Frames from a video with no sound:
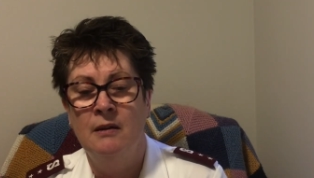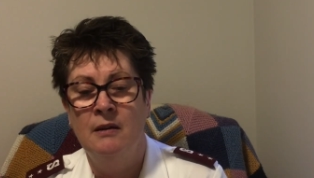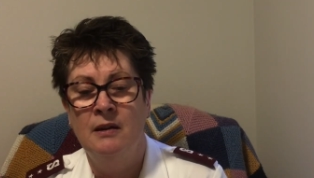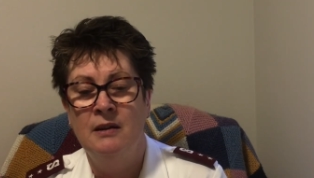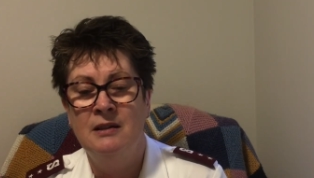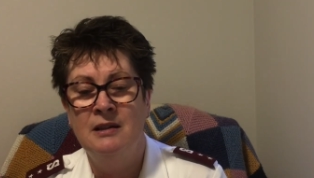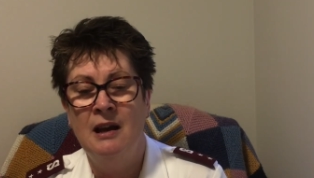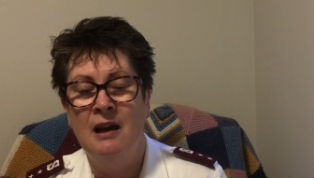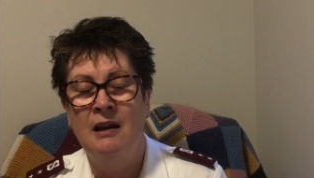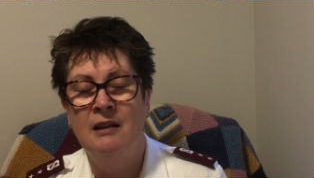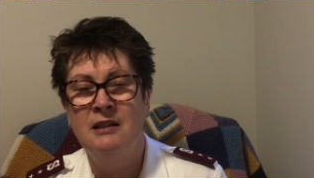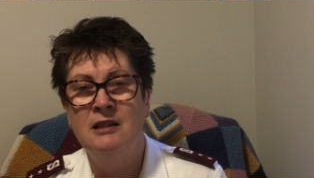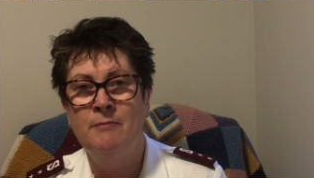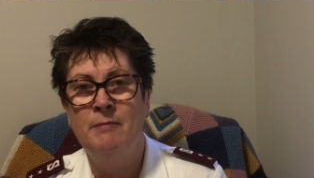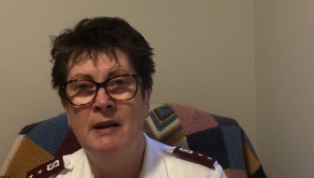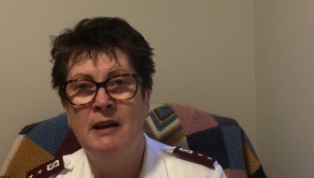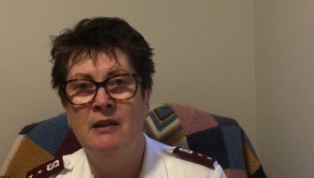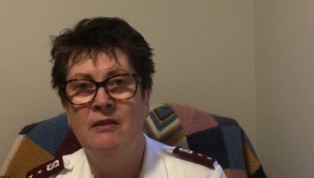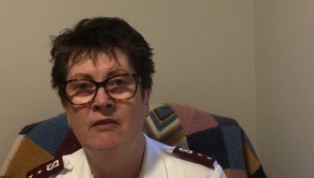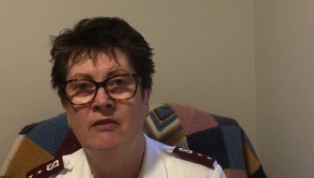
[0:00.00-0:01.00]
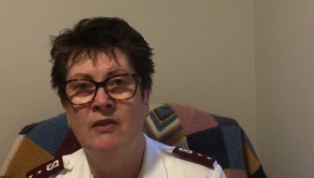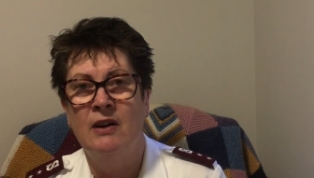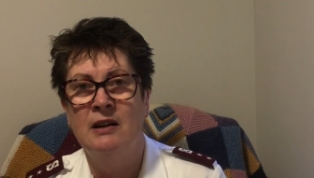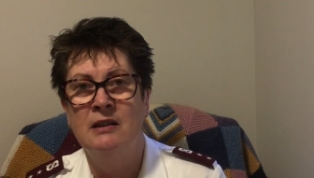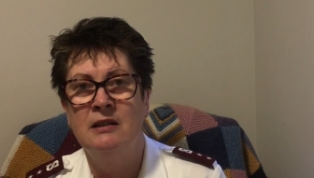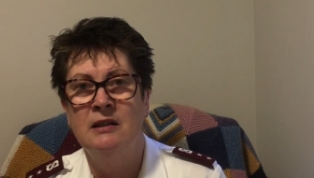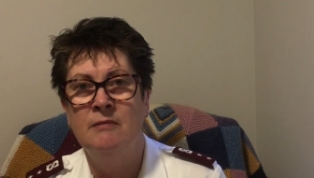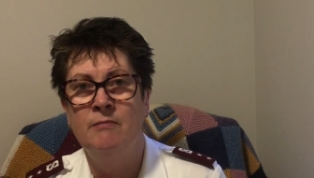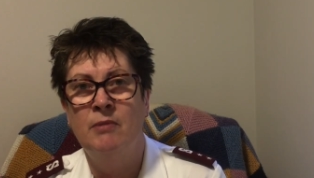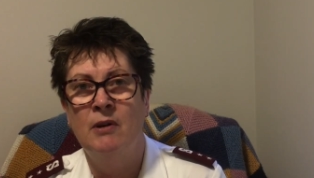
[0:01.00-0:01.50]
It's hard to be
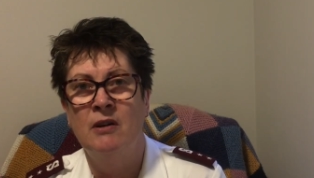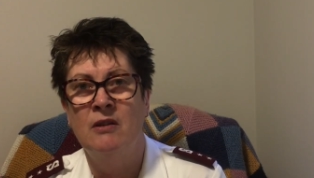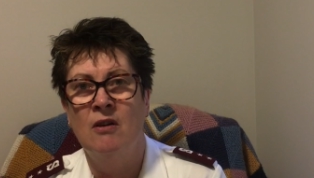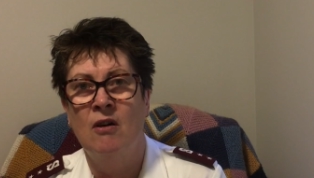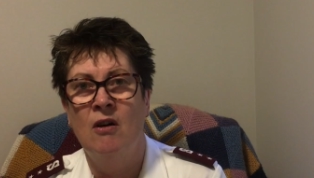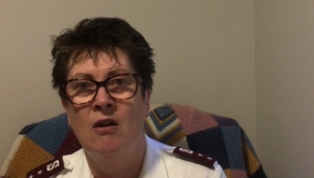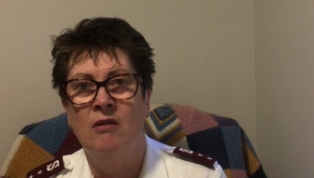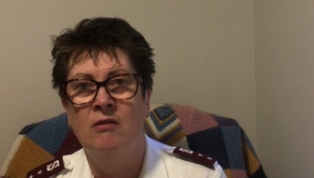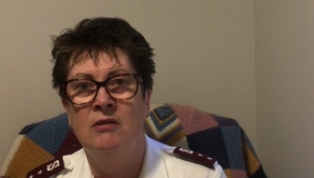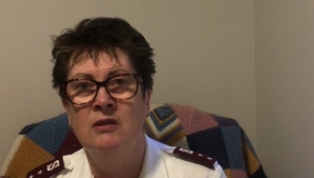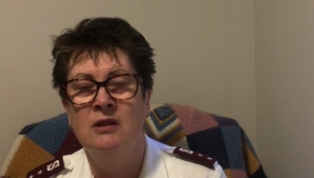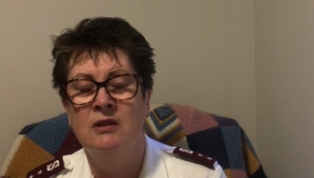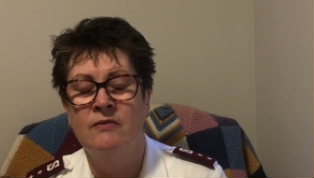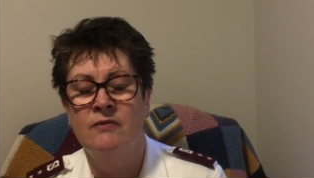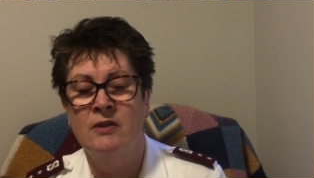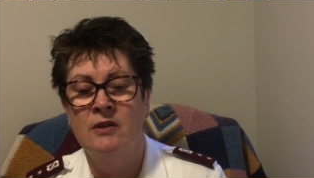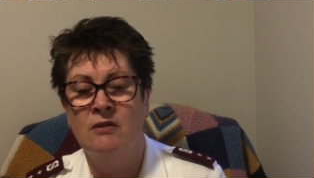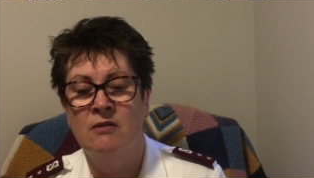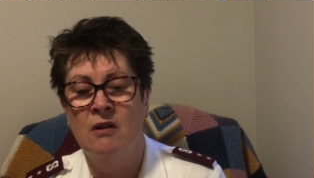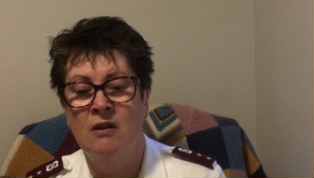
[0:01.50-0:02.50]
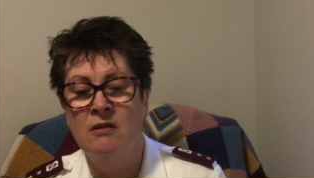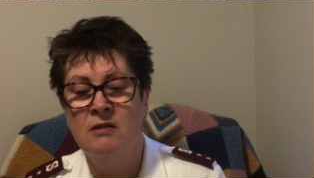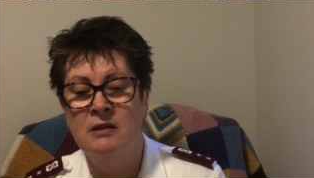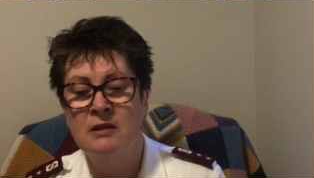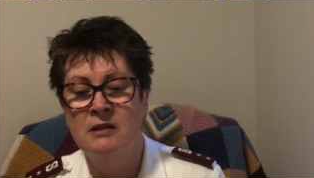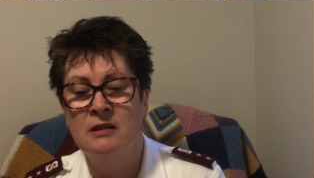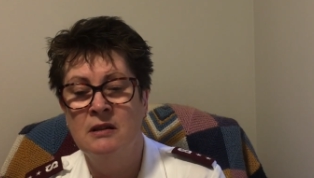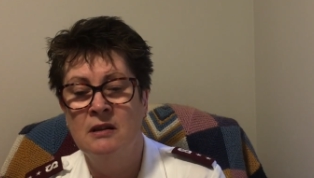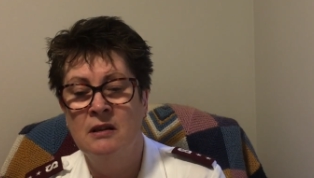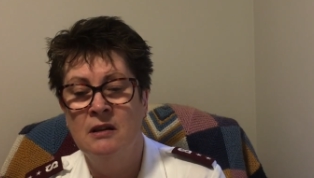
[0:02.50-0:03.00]
confronted by the horrors of the
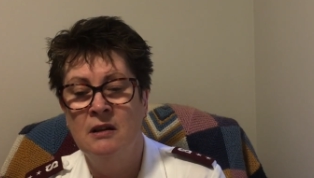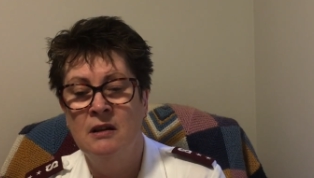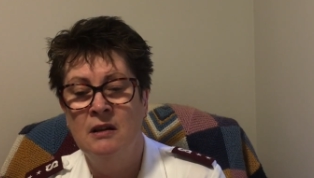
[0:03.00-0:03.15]
cross.